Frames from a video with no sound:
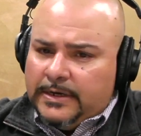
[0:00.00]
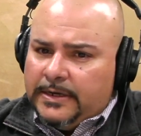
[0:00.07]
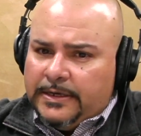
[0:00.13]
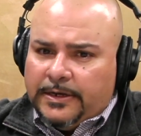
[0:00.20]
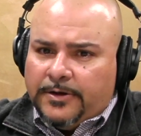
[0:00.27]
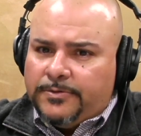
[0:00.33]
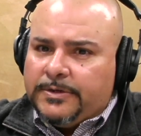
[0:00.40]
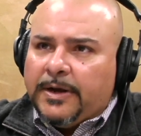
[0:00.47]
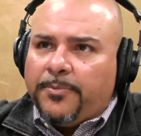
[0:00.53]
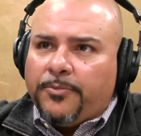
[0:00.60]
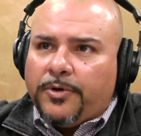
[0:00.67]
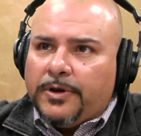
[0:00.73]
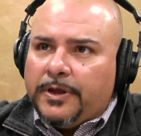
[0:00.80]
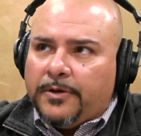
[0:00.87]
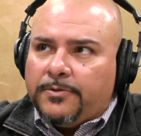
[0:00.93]

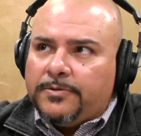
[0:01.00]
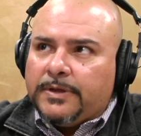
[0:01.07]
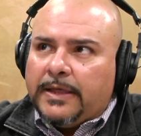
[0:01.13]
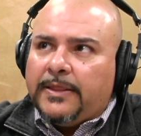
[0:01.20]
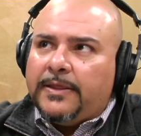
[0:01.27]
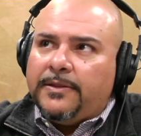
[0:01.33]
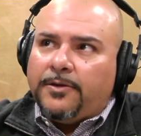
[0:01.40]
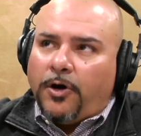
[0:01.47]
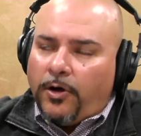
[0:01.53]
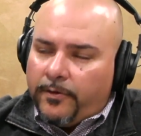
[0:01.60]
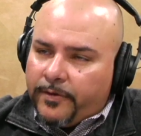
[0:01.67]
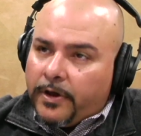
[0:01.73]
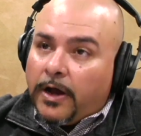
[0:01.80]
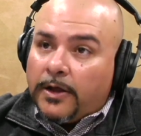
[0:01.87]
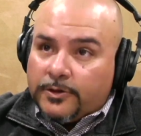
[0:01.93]
and then all the
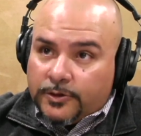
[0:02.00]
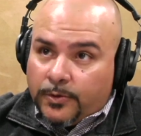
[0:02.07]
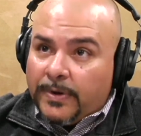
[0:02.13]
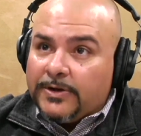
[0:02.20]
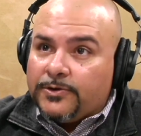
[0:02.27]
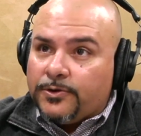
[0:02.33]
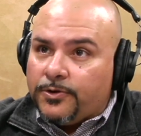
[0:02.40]
consequential